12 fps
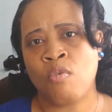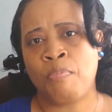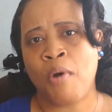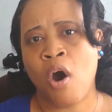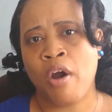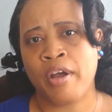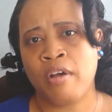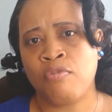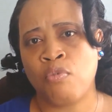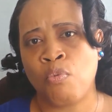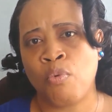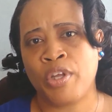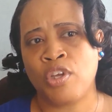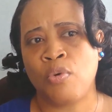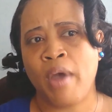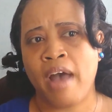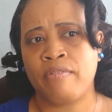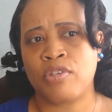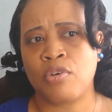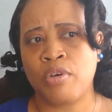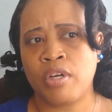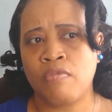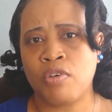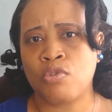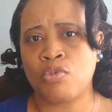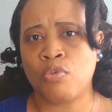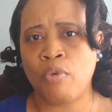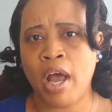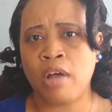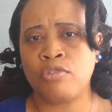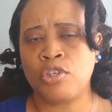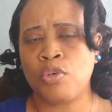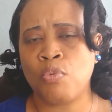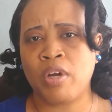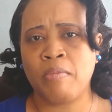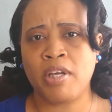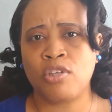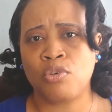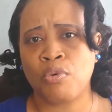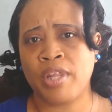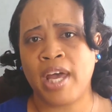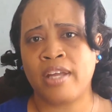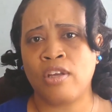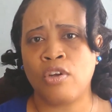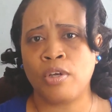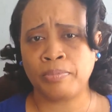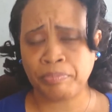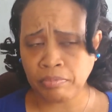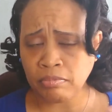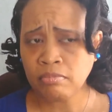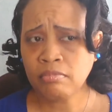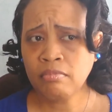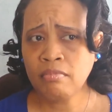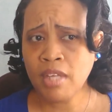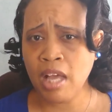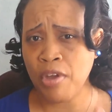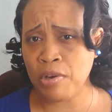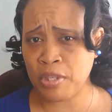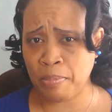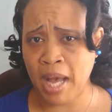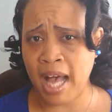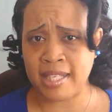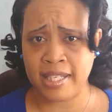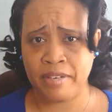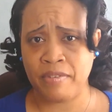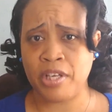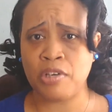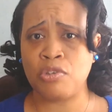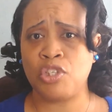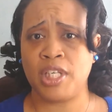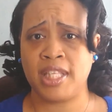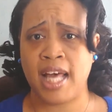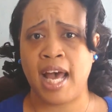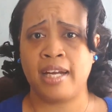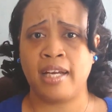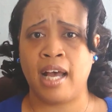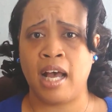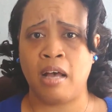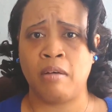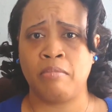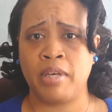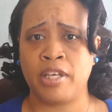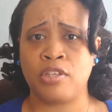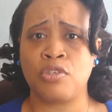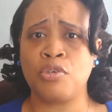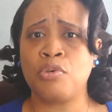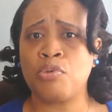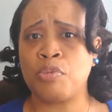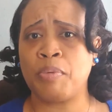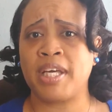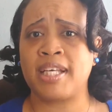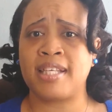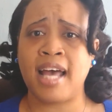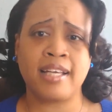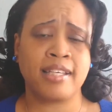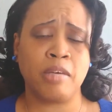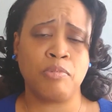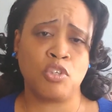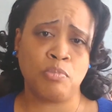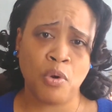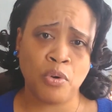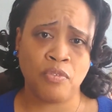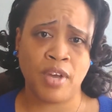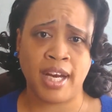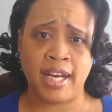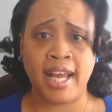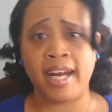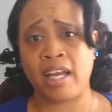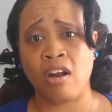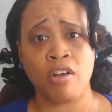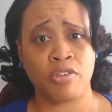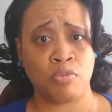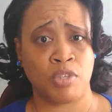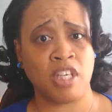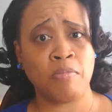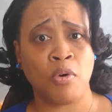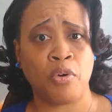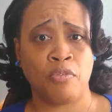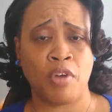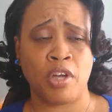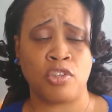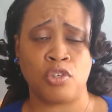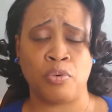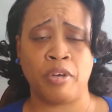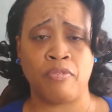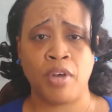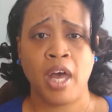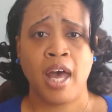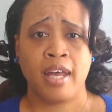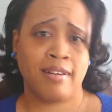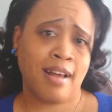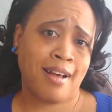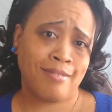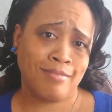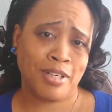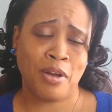Part of when you have certain individuals around you, you want to make sure that, there's a positive energy that exudes, because that keeps you motivated, and it can also demotivate you if not,